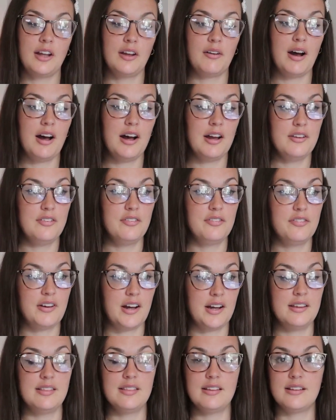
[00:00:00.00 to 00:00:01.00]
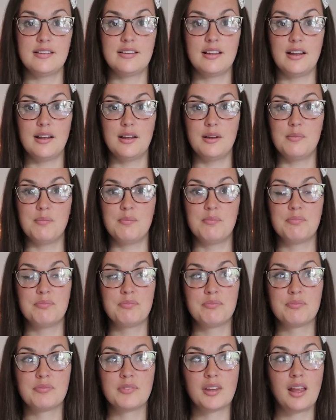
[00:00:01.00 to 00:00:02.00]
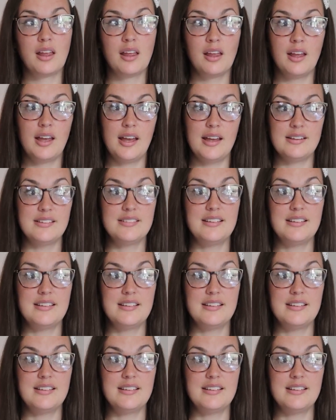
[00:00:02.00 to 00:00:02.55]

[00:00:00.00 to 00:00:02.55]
I find this it's